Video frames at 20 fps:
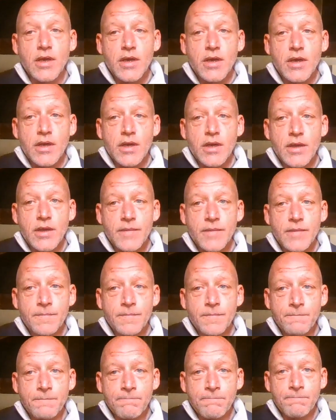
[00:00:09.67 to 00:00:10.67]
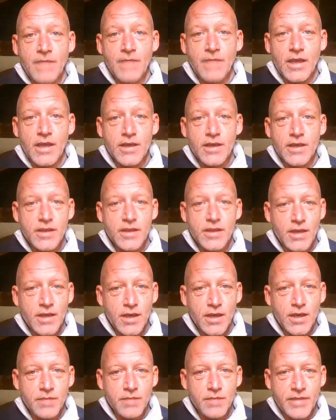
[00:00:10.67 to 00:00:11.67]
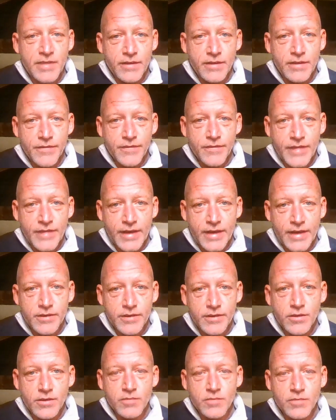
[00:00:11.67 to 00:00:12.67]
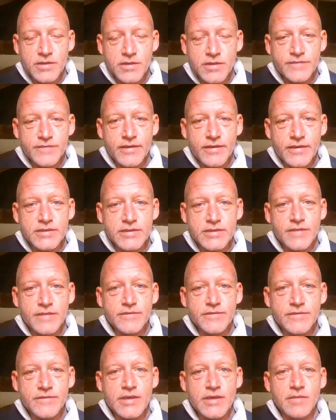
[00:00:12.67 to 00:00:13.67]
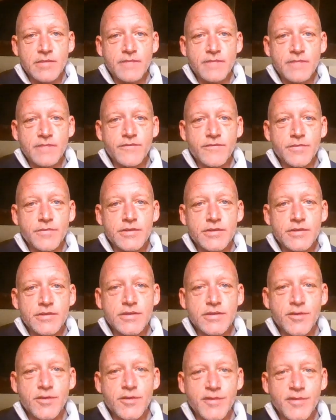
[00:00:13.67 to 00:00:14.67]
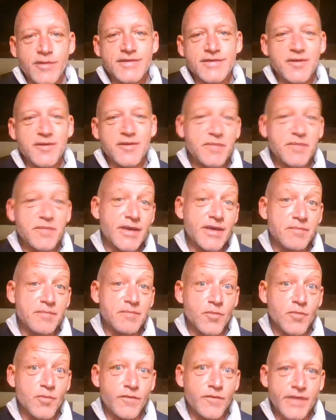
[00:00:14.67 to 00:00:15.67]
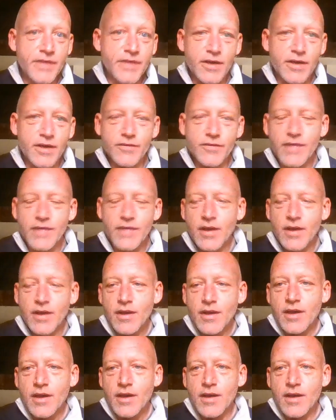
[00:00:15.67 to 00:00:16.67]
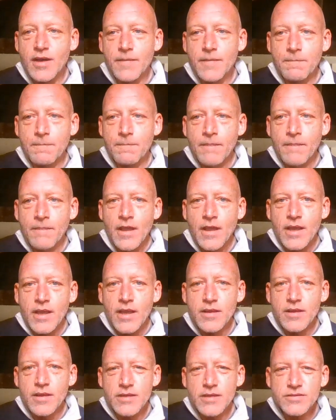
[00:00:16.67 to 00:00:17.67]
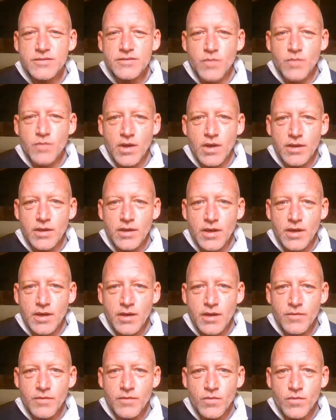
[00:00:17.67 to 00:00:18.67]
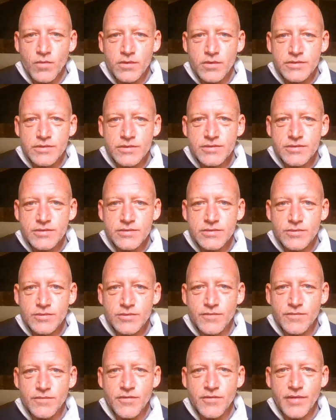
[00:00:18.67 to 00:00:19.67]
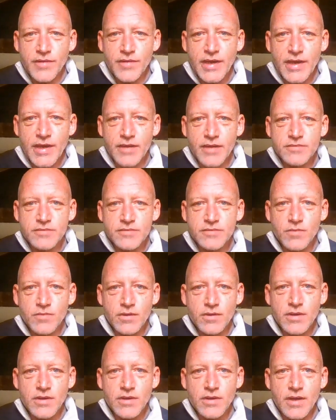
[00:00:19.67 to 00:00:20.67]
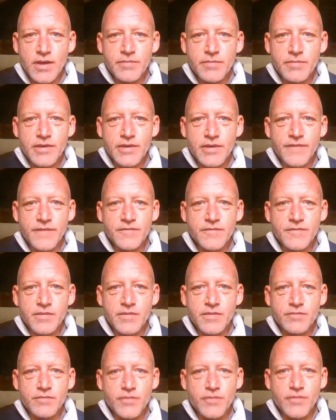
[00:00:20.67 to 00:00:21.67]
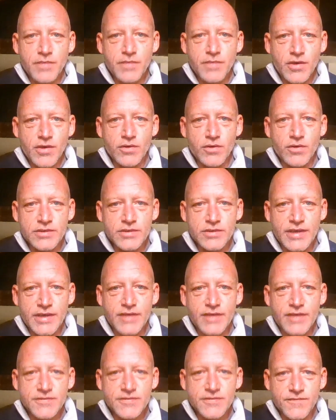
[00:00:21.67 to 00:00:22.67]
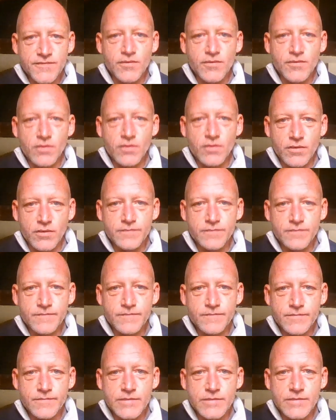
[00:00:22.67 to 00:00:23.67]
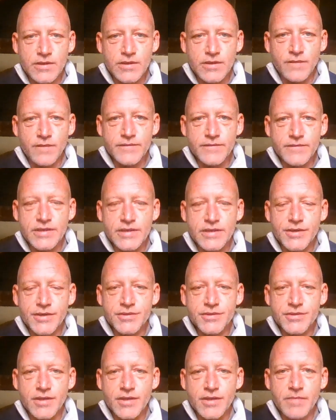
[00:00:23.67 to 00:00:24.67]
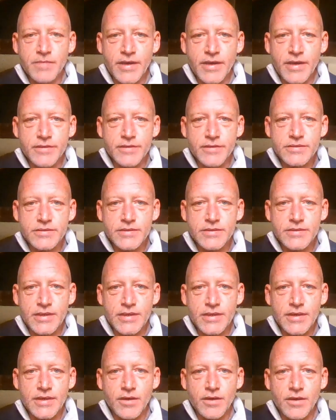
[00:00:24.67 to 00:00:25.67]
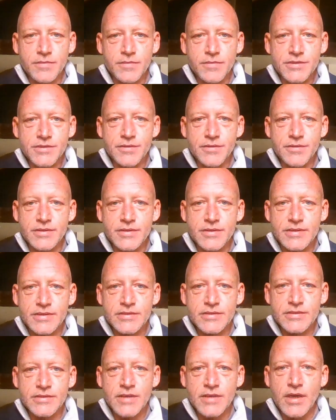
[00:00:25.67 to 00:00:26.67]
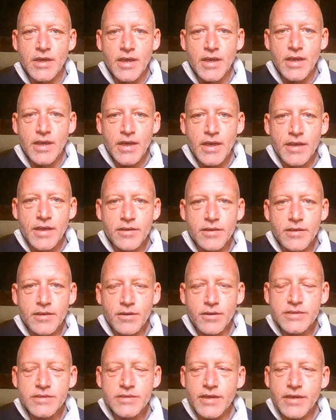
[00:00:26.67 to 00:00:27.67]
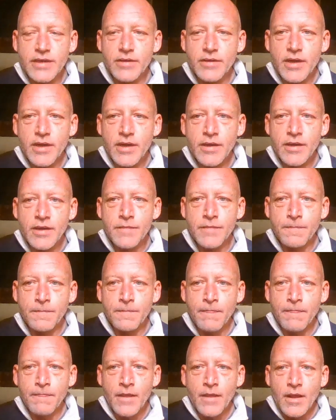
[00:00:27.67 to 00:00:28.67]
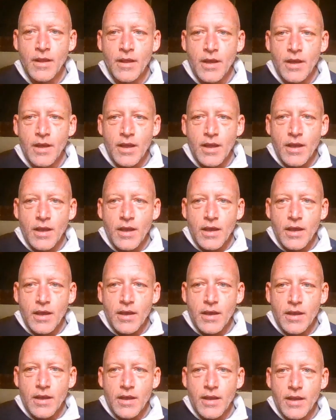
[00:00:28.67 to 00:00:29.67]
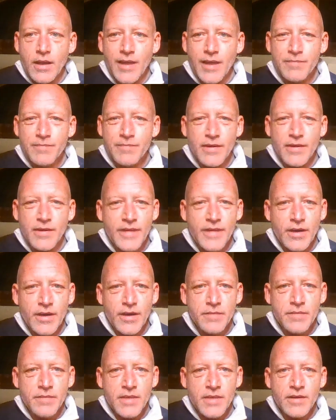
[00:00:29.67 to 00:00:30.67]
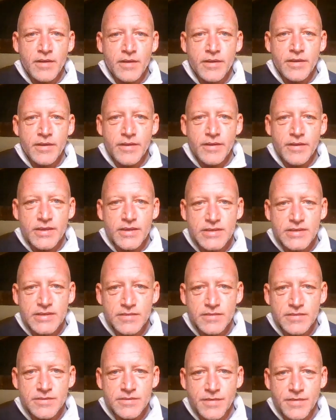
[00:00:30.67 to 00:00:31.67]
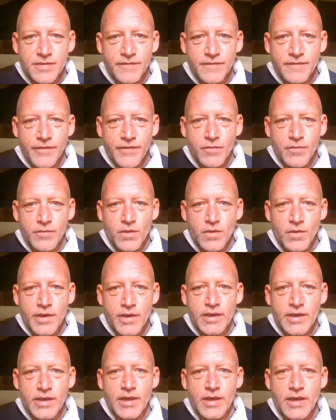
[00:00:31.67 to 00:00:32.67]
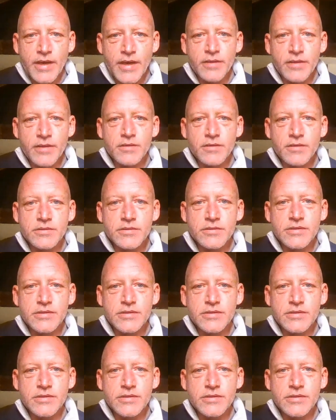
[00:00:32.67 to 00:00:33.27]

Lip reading: um, in thinking about that, a whole bunch of other stuff has come up for me, and so there's going to be more videos. Um, in this one, I want to sort of create what I believe to be the proper context for the conversation about the opportunities in lockdown. And by that I mean that there seems to be a very widely held